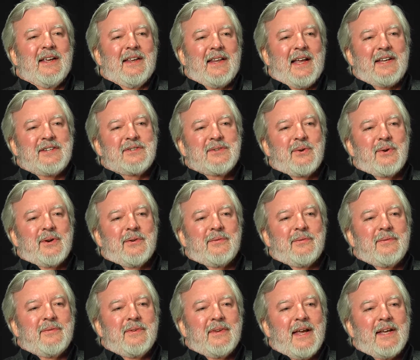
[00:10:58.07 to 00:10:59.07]
that's
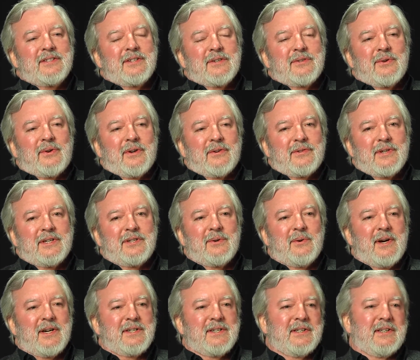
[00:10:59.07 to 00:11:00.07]
the sort of
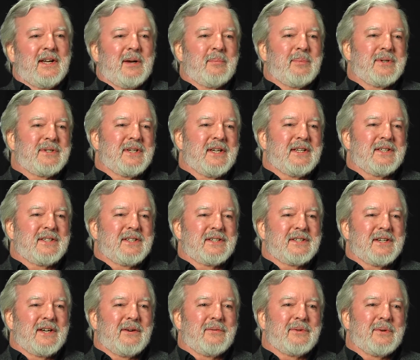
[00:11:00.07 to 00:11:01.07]
situation that presents
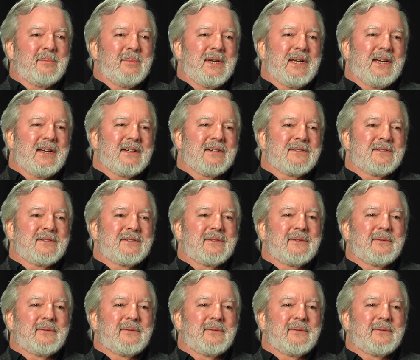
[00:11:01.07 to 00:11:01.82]
itself to me as,